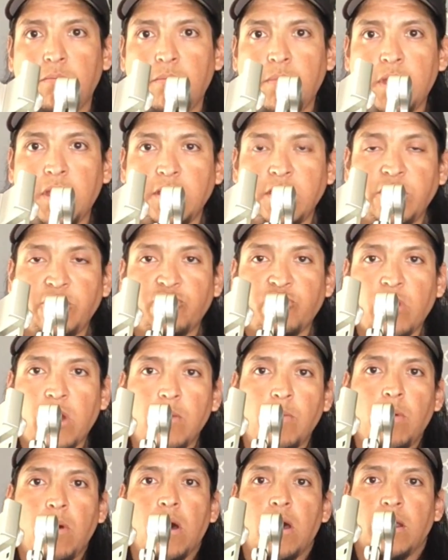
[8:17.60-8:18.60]
Bendy
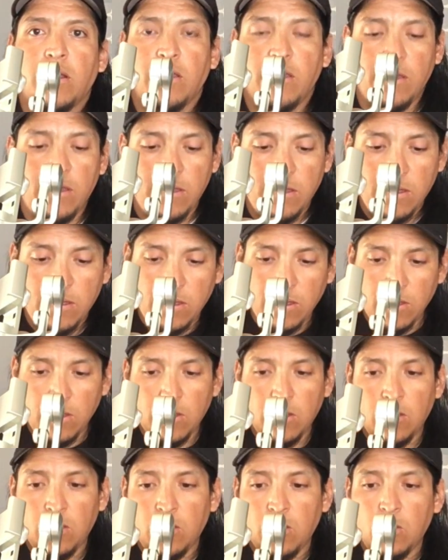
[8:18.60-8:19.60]
tripod
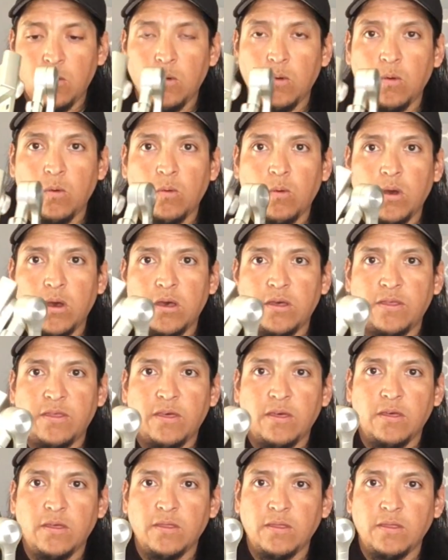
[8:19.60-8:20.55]
with